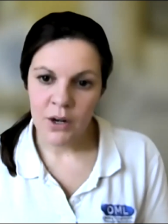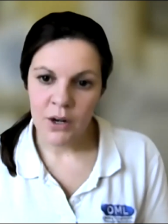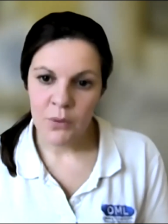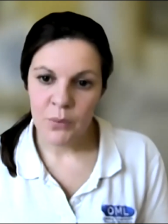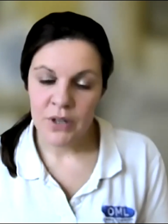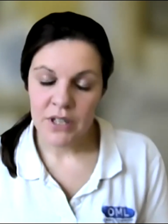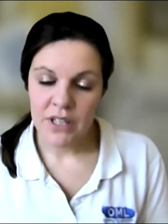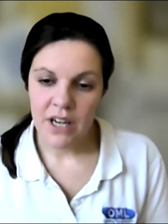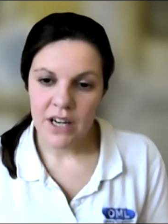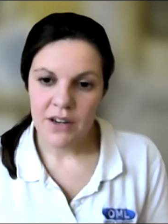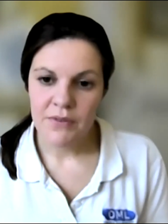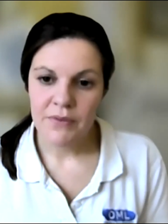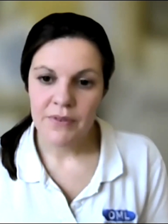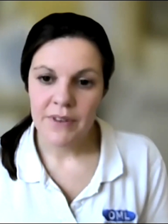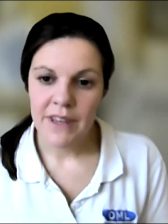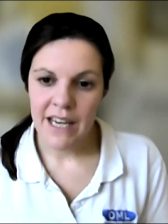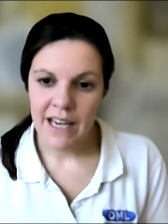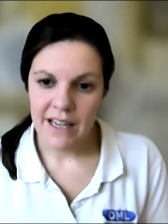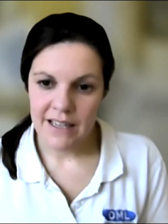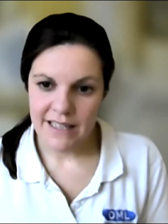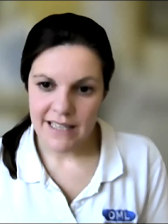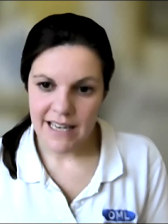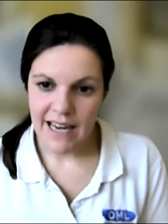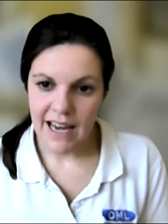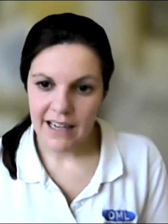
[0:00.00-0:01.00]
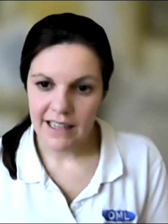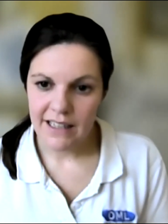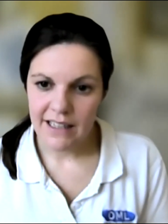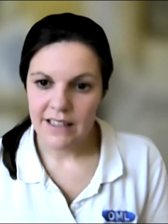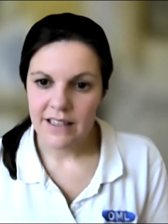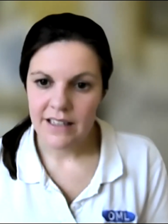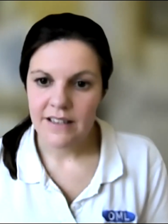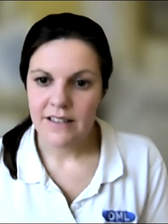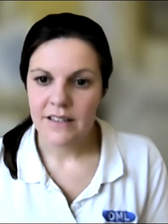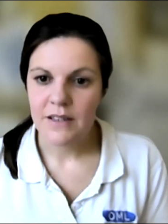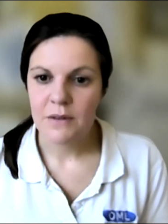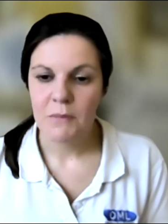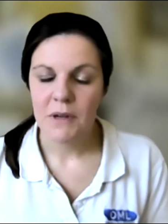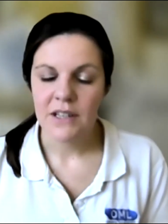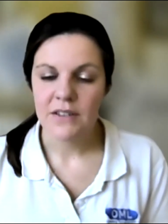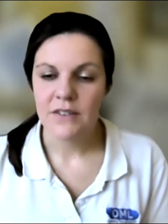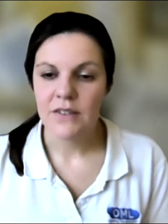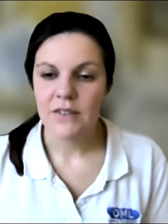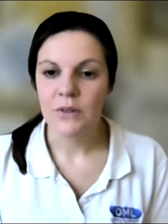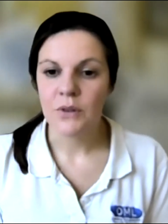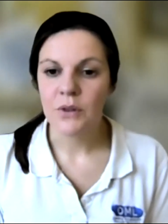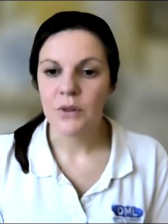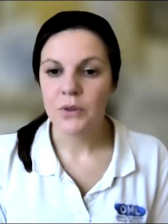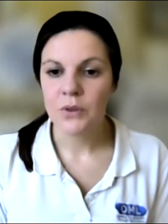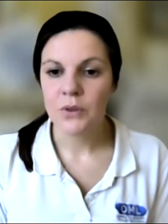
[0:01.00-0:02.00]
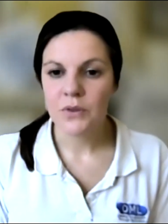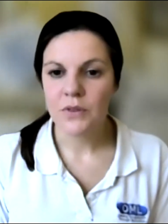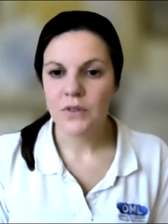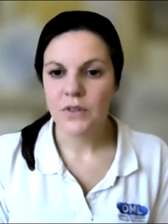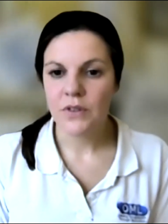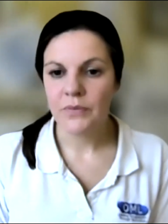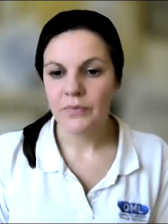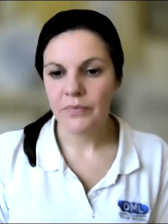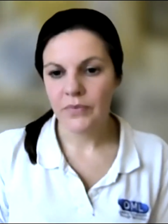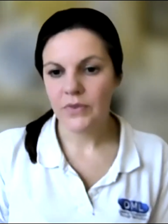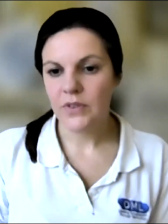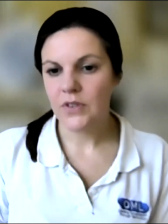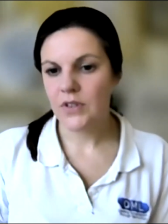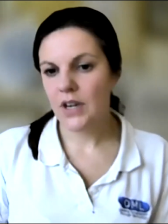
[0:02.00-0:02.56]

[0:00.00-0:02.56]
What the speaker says: I would go for the antagonist muscles.